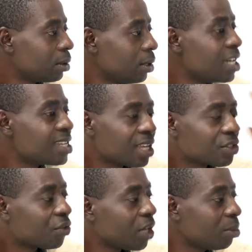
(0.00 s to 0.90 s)
It takes
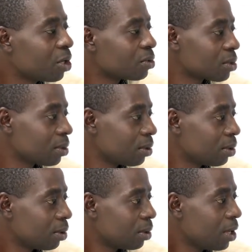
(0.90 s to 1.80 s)
3 months.
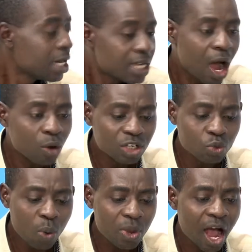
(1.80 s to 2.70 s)
Now this
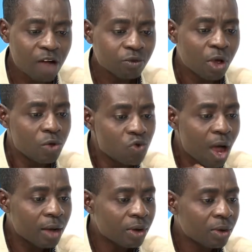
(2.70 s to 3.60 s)
one we have your
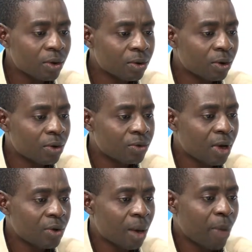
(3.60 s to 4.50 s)

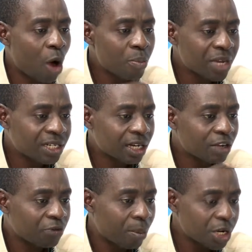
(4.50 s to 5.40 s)
biometric
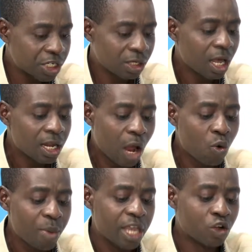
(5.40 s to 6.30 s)
information that will
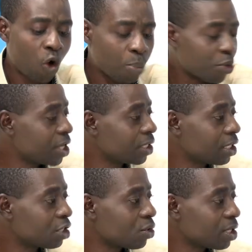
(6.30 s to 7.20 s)
be incorporated into this